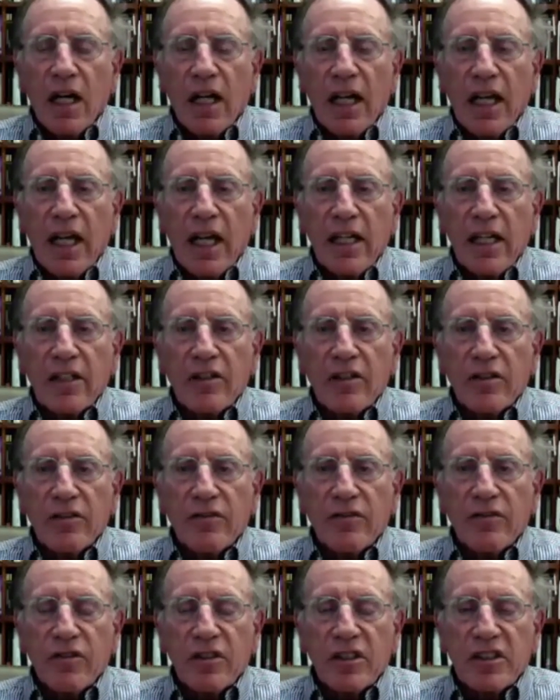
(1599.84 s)
And it could,
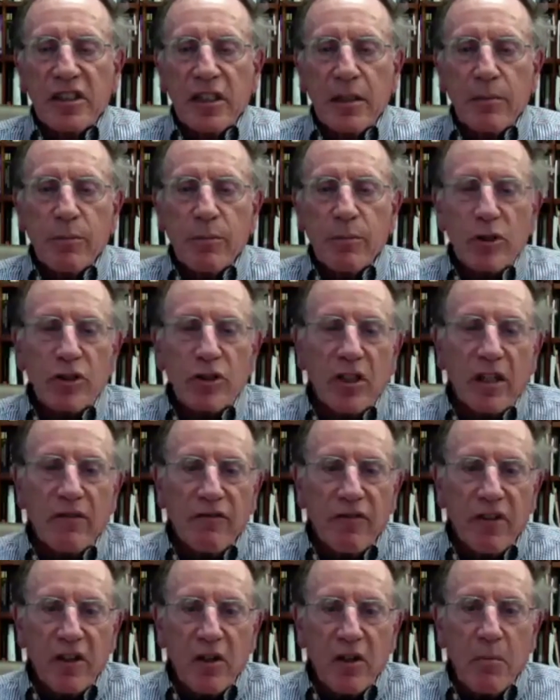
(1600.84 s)
for example, turn a
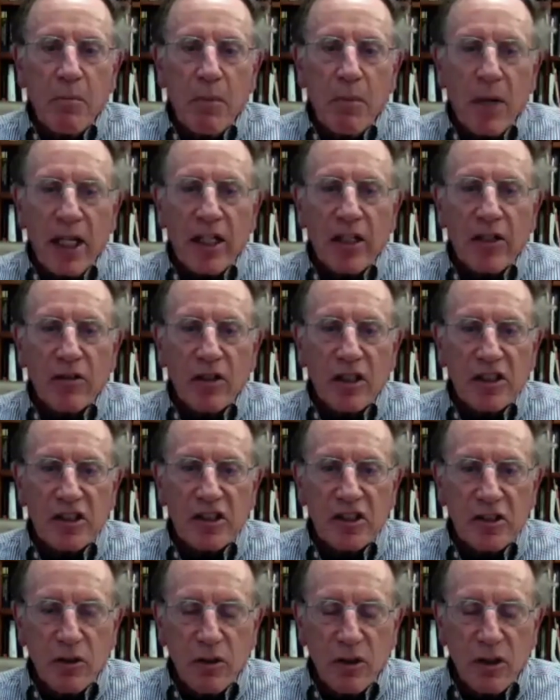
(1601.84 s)
very minor
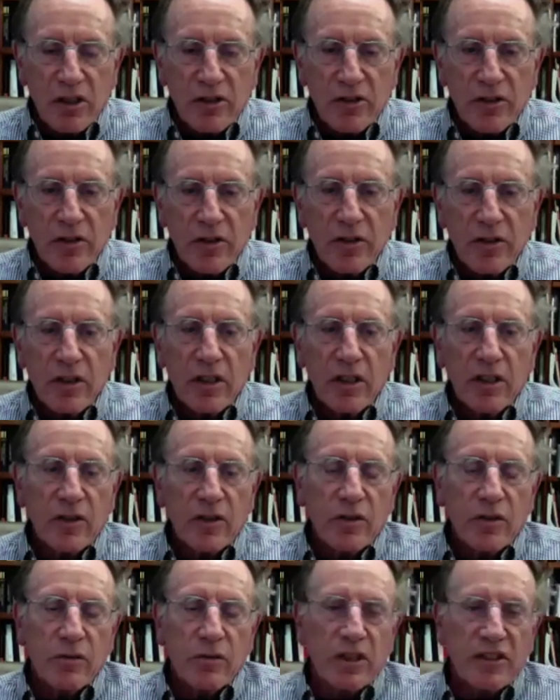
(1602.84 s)
assault
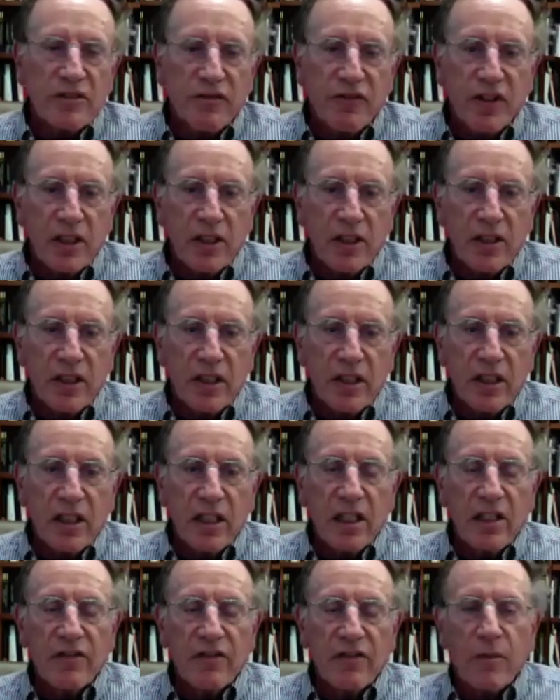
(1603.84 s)
into a felony
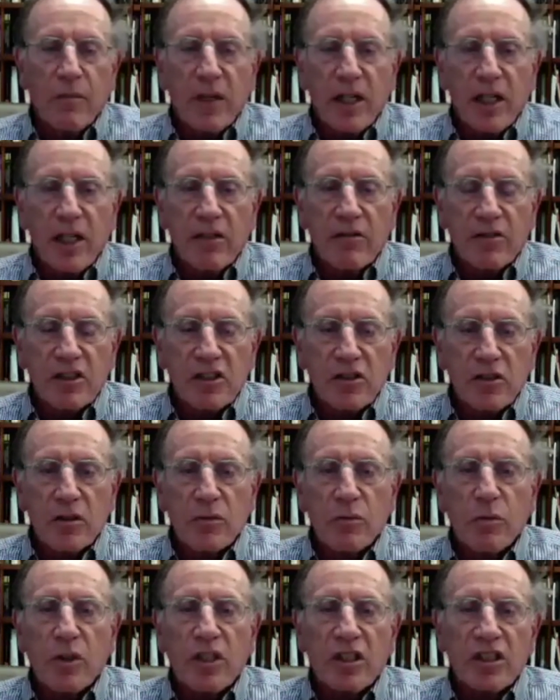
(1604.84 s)
if a minor assault
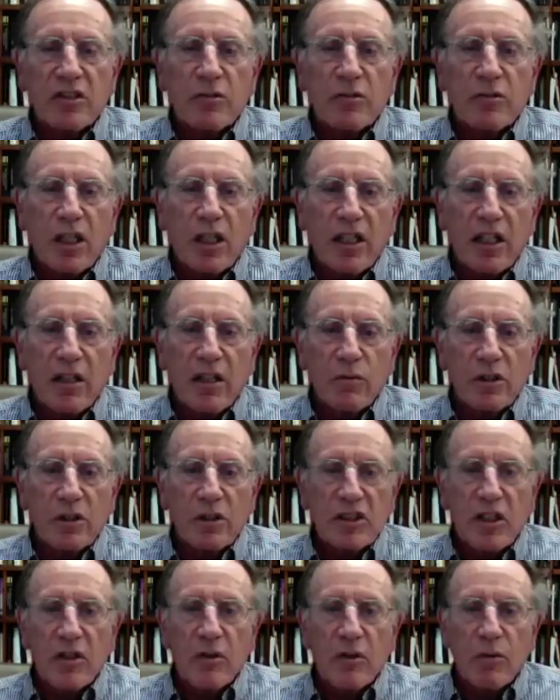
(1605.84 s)
was
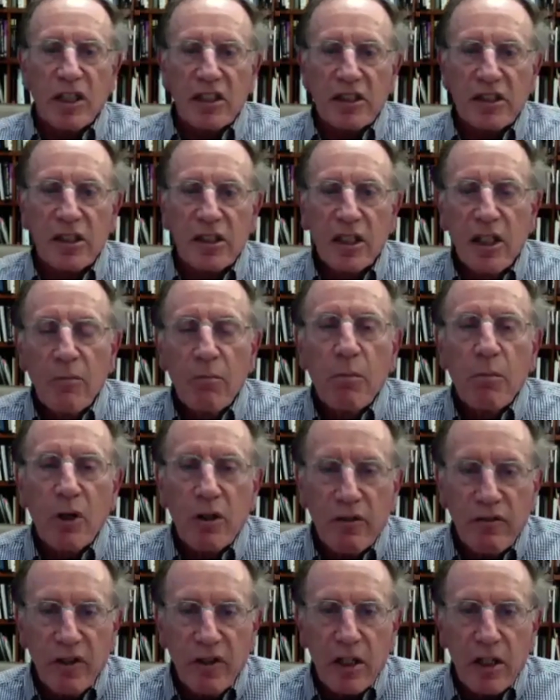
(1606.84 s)
otherwise
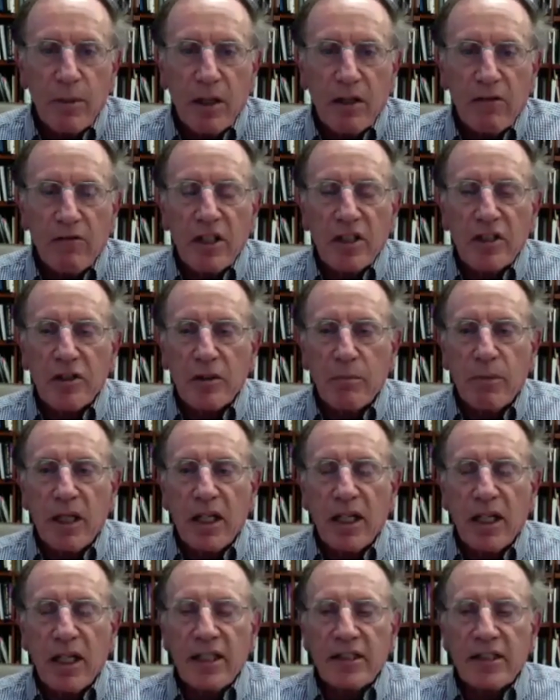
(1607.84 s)
motivated by racial
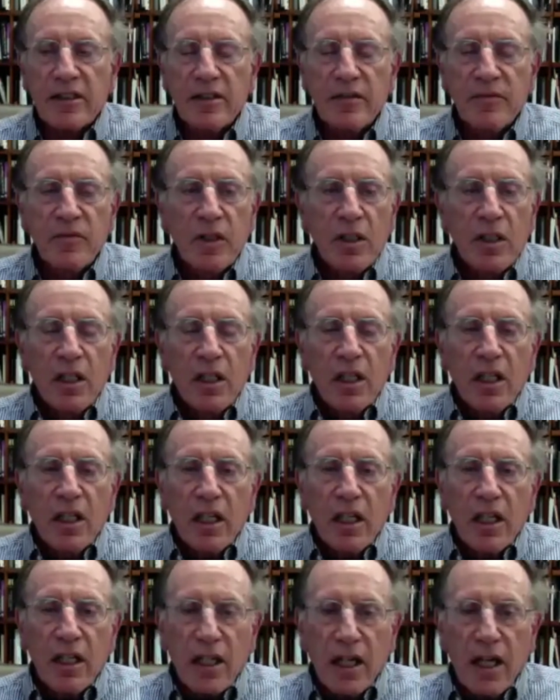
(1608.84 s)
bias.
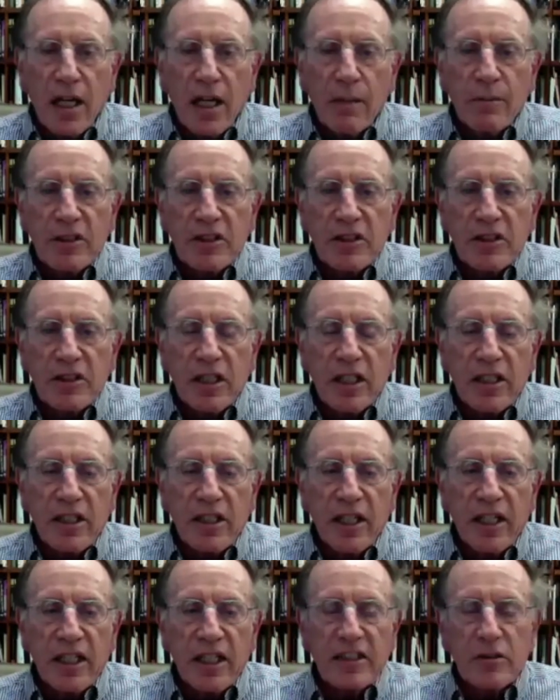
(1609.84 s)
In a homicide
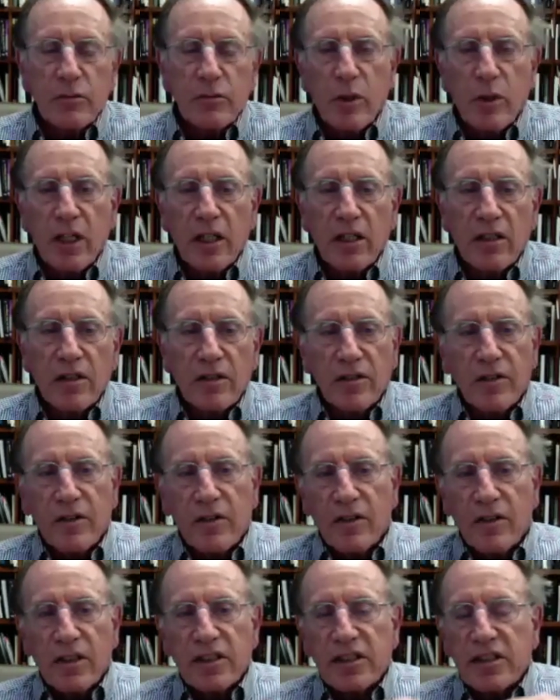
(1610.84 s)
case where
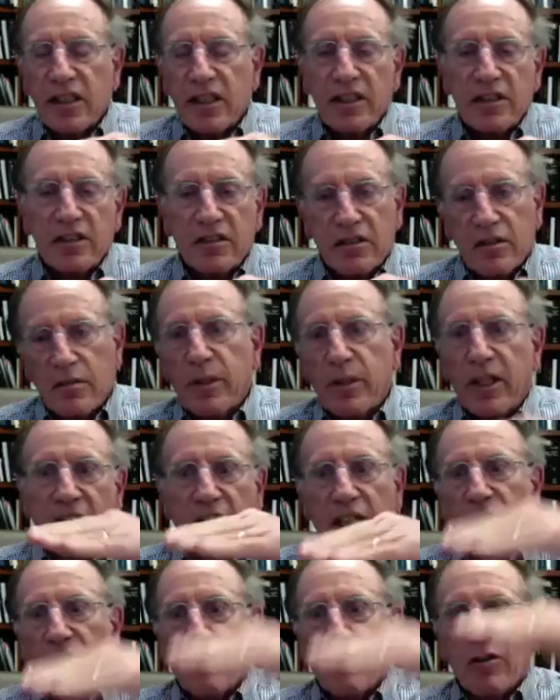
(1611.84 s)
the sentence could be
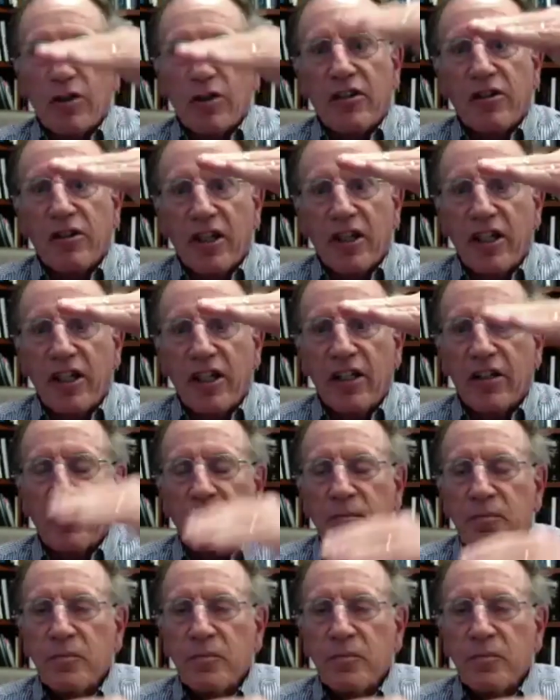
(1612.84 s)
here or here or here,